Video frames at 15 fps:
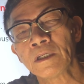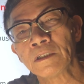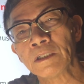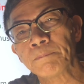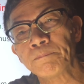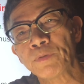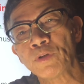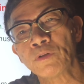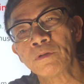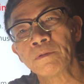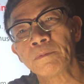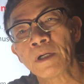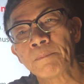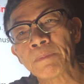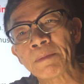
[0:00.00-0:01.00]

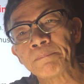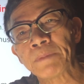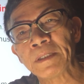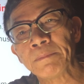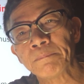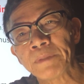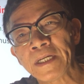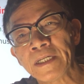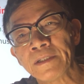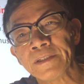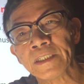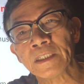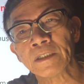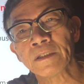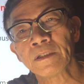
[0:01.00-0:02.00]
lipo-blood-brain
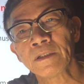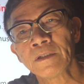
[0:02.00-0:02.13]
barrier.